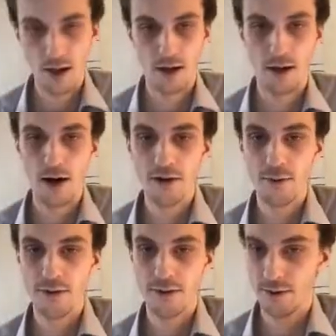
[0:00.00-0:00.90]
uh,
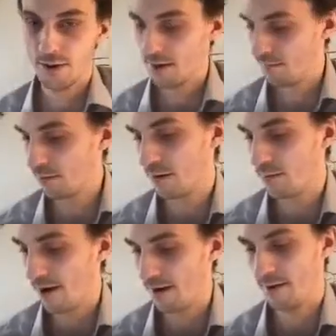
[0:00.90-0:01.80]
R2S is surjective, so I
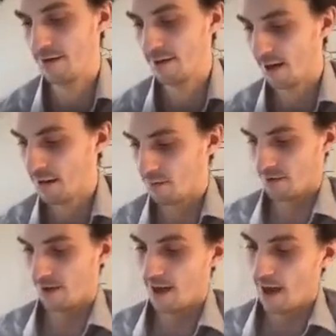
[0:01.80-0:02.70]
can write it as an exact
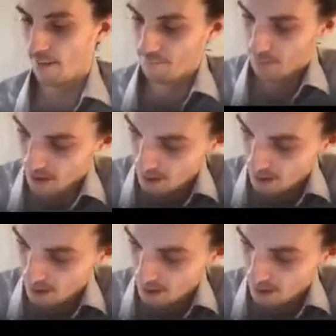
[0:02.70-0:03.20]
sequence like that.